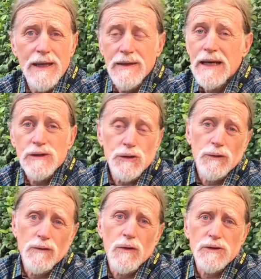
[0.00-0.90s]
And that's
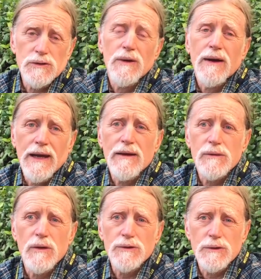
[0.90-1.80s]
true, of course, throughout
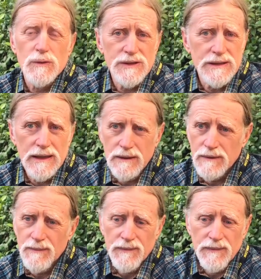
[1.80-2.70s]
agriculture. We're seeing
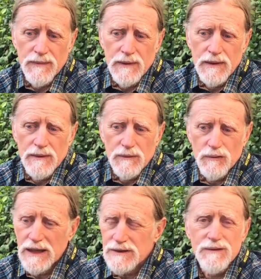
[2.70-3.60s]

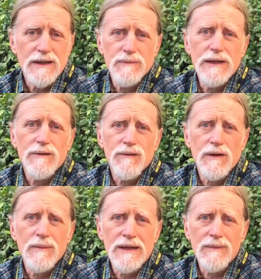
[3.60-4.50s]
grass-fed beef
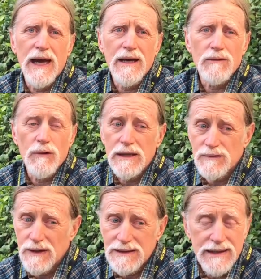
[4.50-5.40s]
coming back,
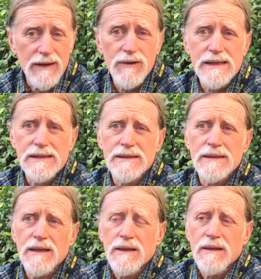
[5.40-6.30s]
grass-fed dairies.